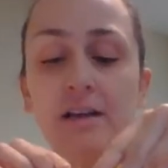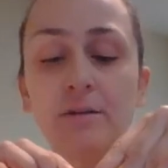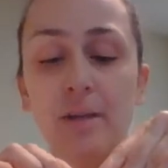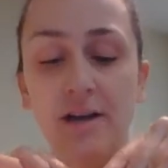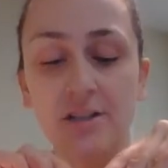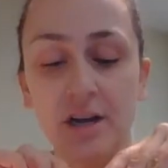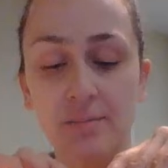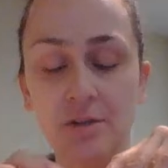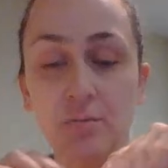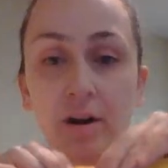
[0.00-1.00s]
you match it up
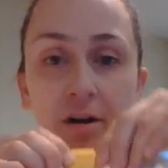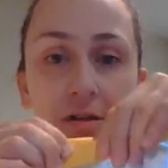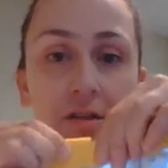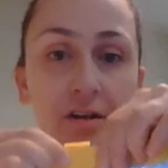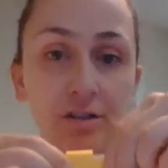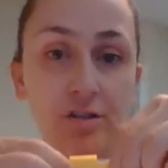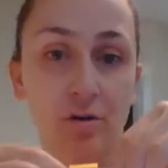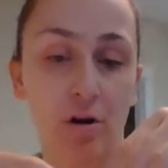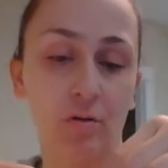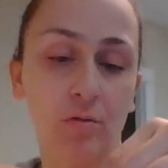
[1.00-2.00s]
to where the
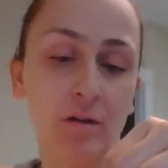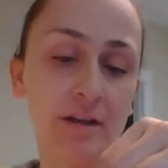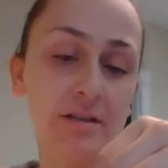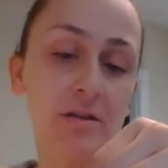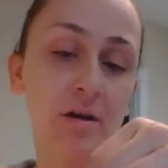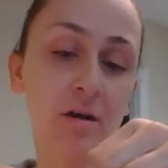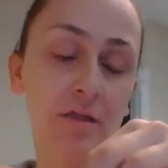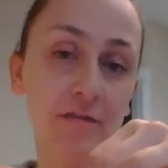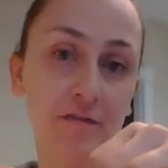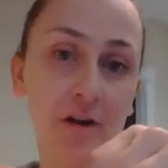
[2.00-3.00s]
straw hole is on
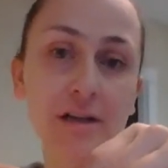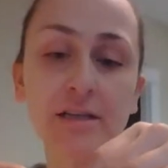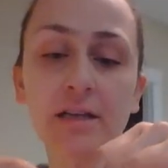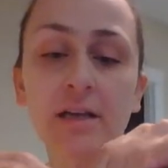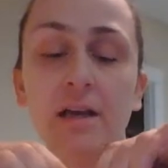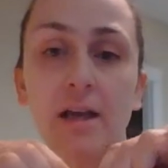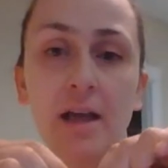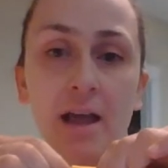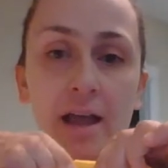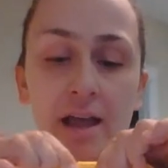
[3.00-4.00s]
the front,
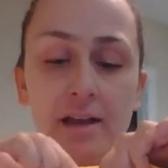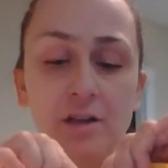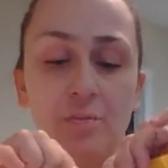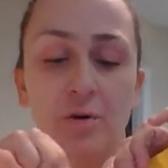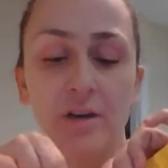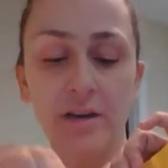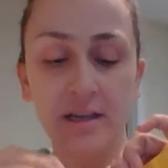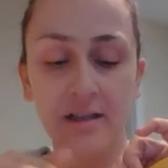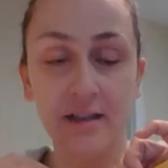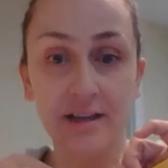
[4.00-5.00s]
and you put it
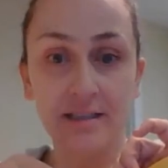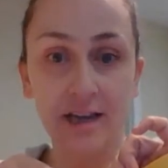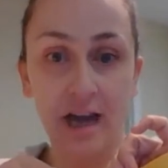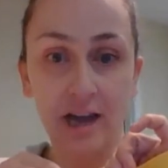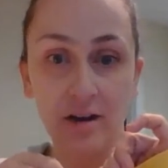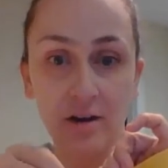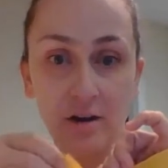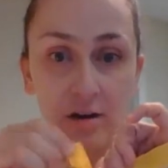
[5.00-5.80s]
in the entire